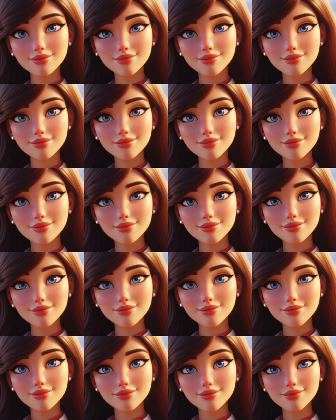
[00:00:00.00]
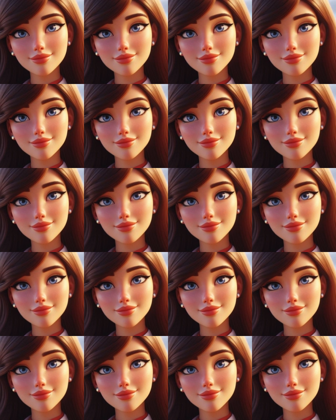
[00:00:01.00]

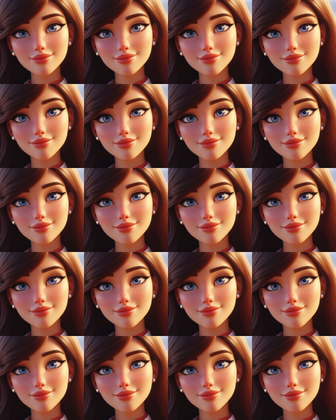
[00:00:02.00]
Nothing is said.